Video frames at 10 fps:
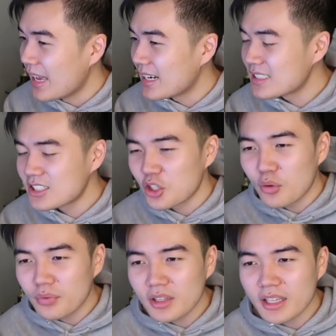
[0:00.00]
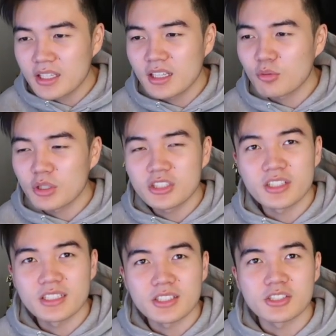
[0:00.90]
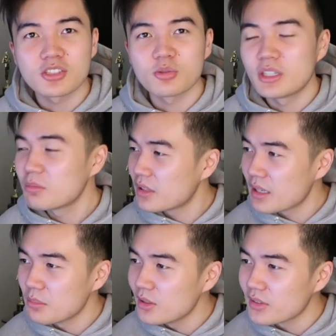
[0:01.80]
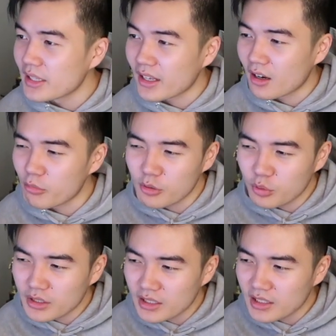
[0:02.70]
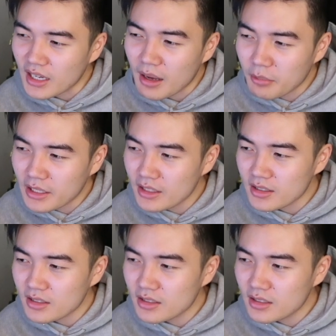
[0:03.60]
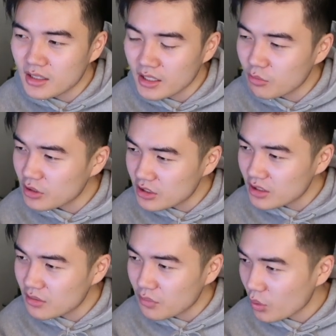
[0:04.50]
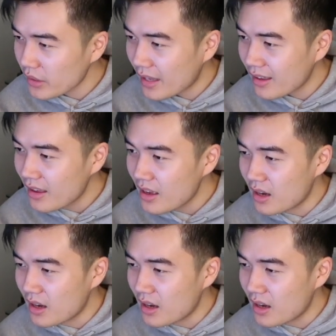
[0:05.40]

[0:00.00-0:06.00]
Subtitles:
And I just don't feel like King Richard is a screenplay movie. Like, are we really going to nominate King Richard for that.